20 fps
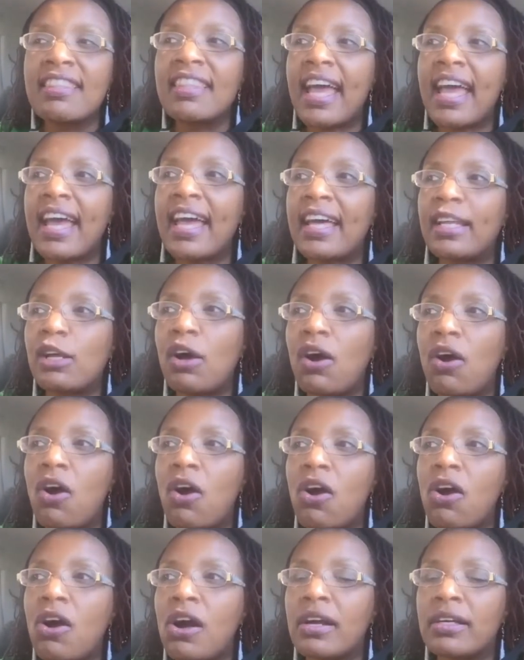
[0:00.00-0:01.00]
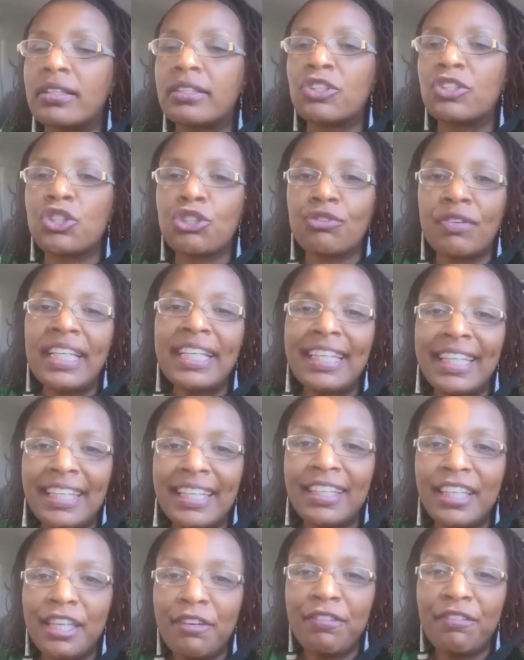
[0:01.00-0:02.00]
that are
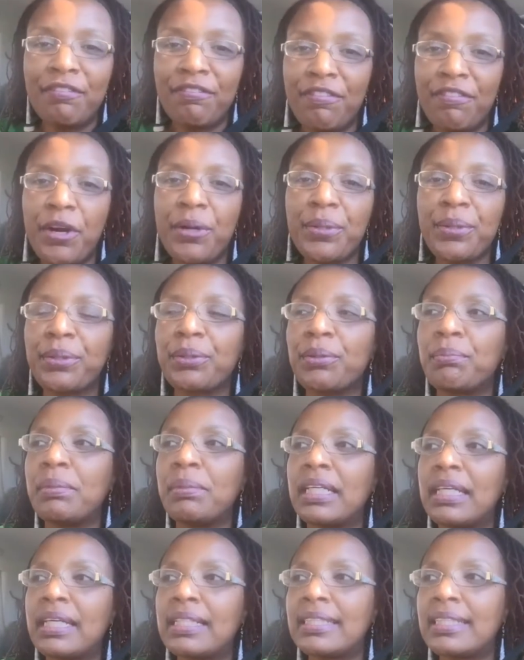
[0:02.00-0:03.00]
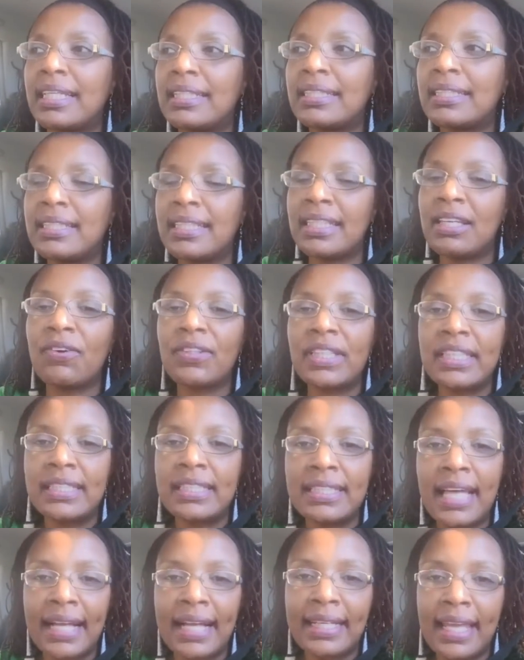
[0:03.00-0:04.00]
shrinking even further because they see all
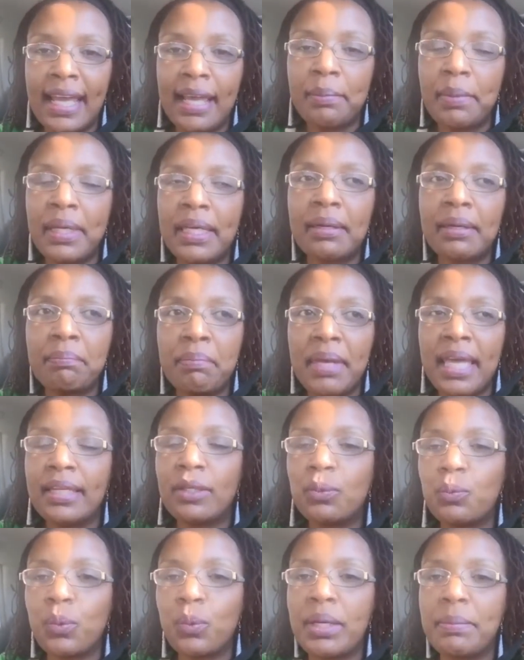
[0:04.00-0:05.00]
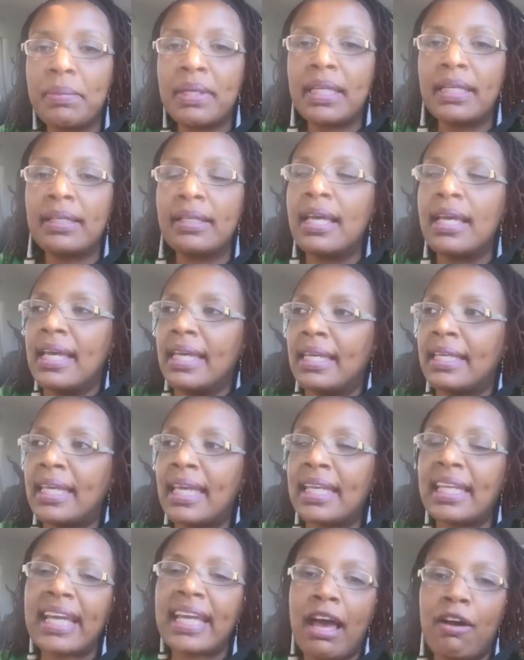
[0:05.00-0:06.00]
these dynamic men and women
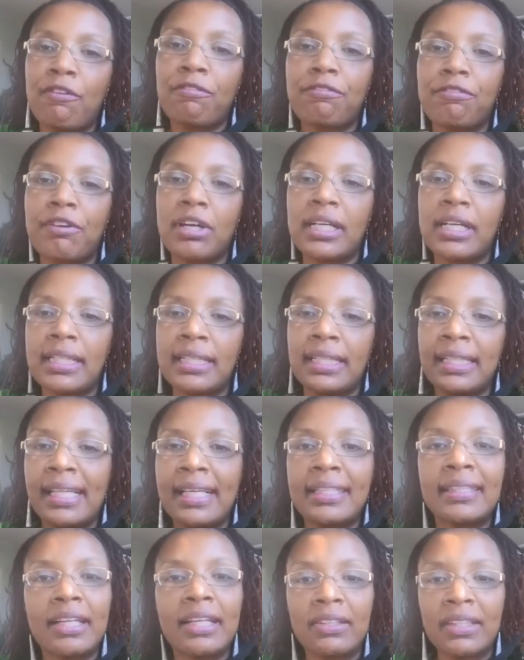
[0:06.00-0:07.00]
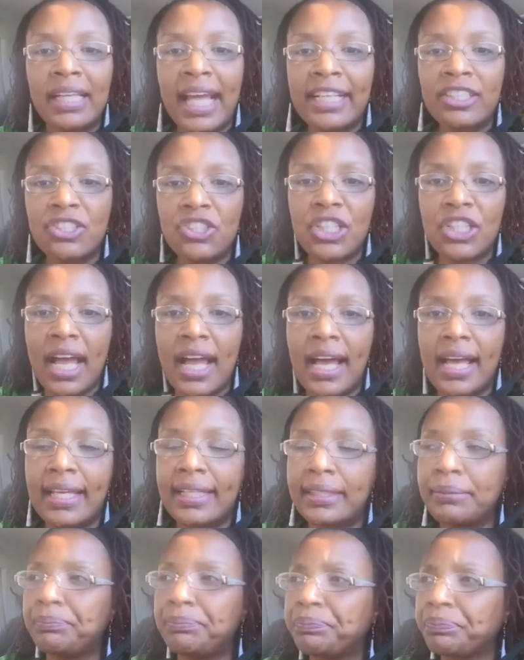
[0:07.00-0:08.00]
getting out front and letting their light
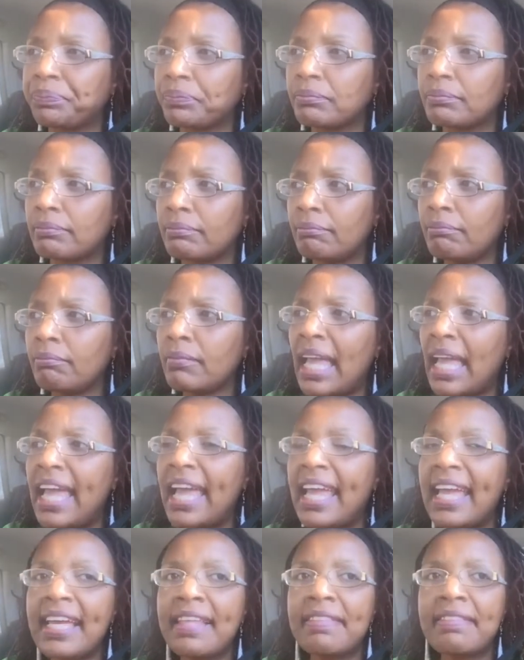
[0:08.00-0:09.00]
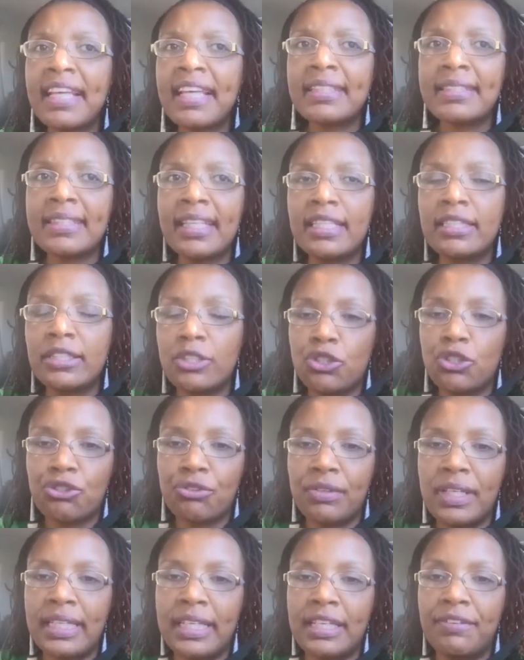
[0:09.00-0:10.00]
shine and they tend to
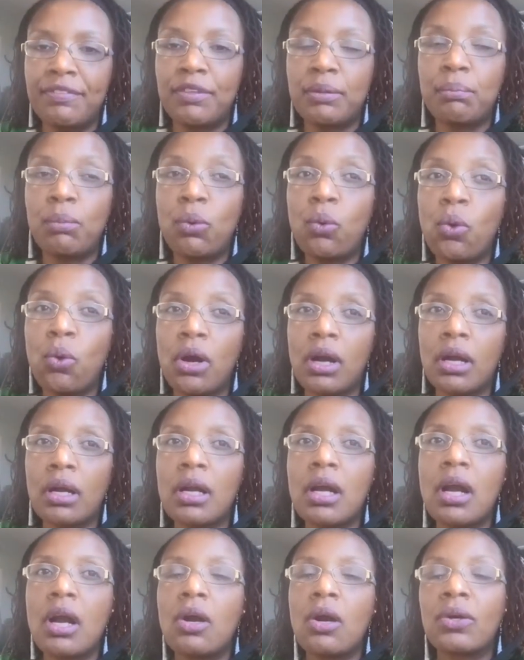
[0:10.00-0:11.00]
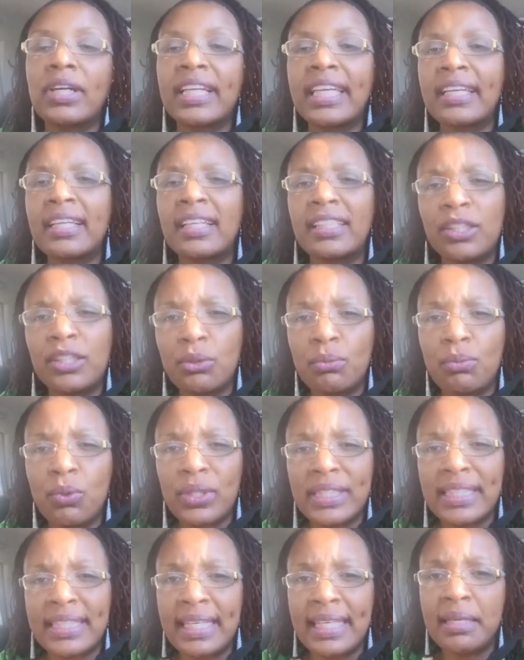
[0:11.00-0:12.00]
shrink even more or get a little
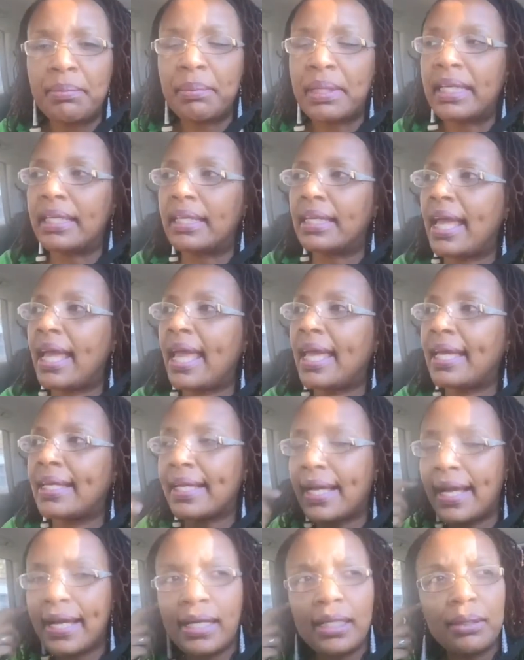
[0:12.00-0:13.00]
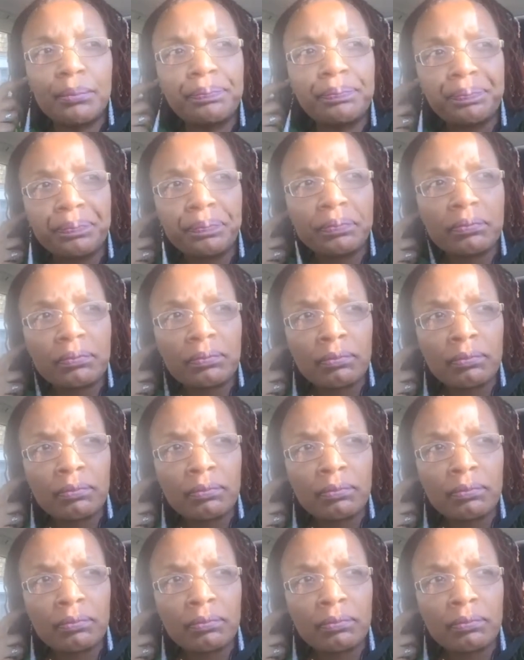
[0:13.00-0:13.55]
more timid and um